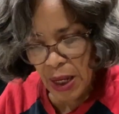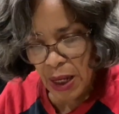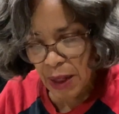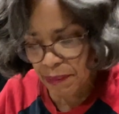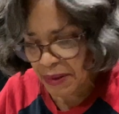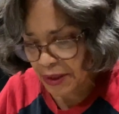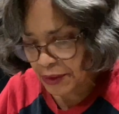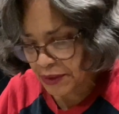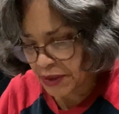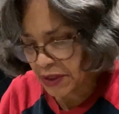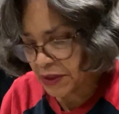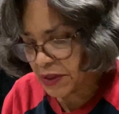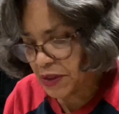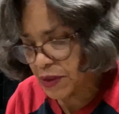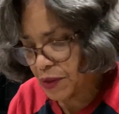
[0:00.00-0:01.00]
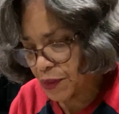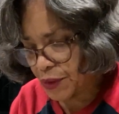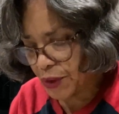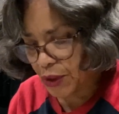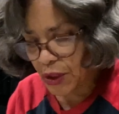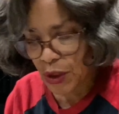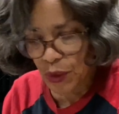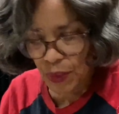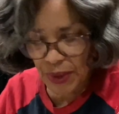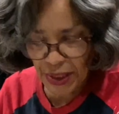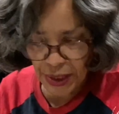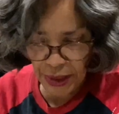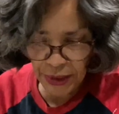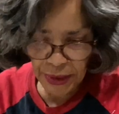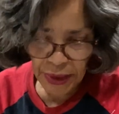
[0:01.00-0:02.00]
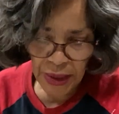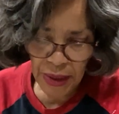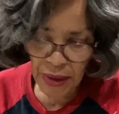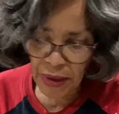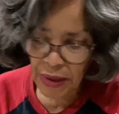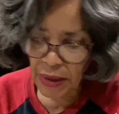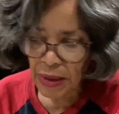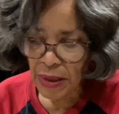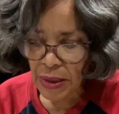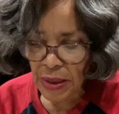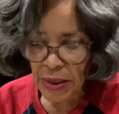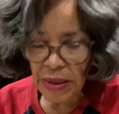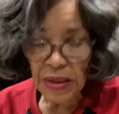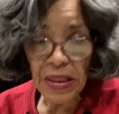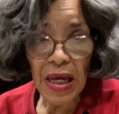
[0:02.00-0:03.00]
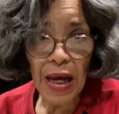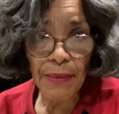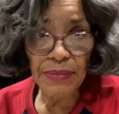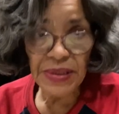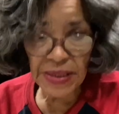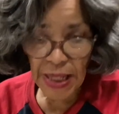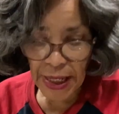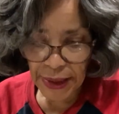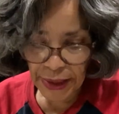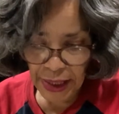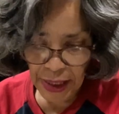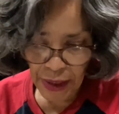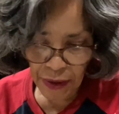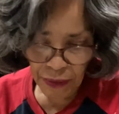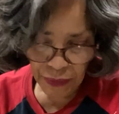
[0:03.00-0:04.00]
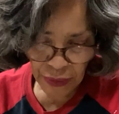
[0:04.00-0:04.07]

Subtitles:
because this is going to go in top side down.